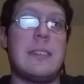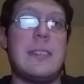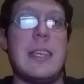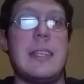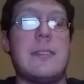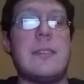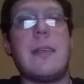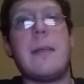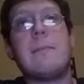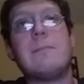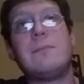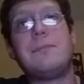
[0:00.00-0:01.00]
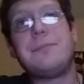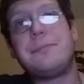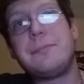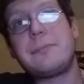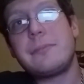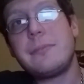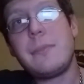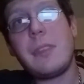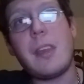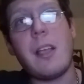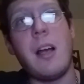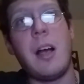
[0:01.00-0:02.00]
seats.
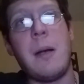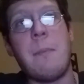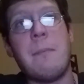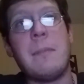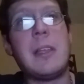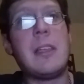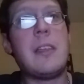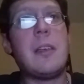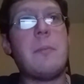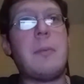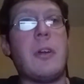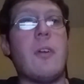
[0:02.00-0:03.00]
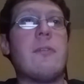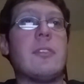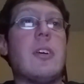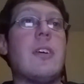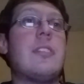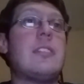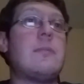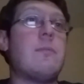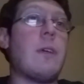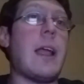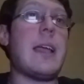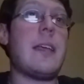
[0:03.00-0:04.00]
But overall, this
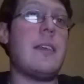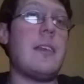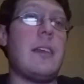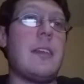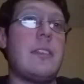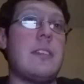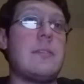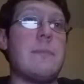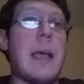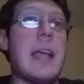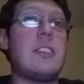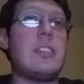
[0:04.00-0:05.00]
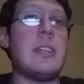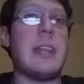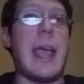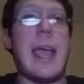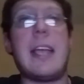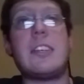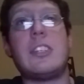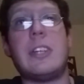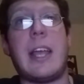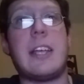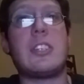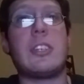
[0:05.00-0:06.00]
match in action
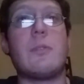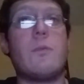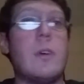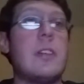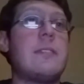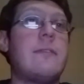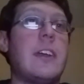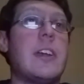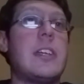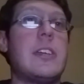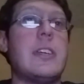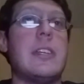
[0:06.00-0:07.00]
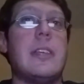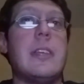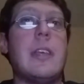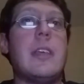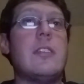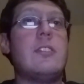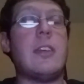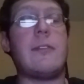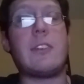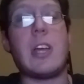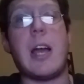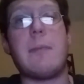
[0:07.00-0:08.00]
actually was very good.
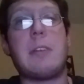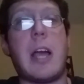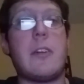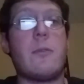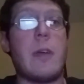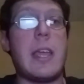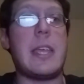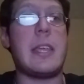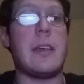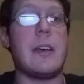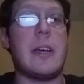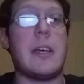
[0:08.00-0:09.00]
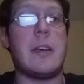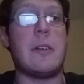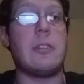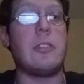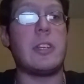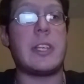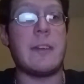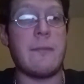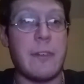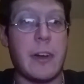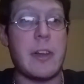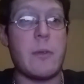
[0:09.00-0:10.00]
Jeff Cobb got away looking
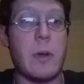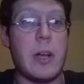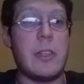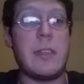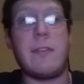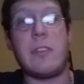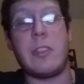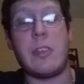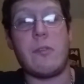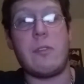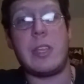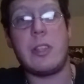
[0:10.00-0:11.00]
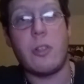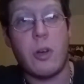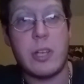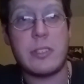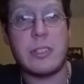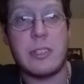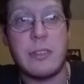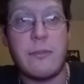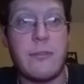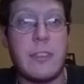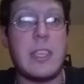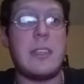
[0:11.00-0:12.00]
very well, even though he lost in
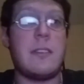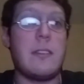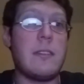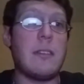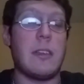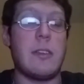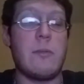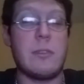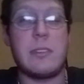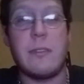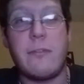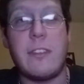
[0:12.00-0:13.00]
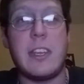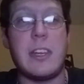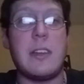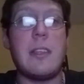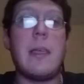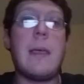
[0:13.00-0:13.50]
defeat. He was defeated.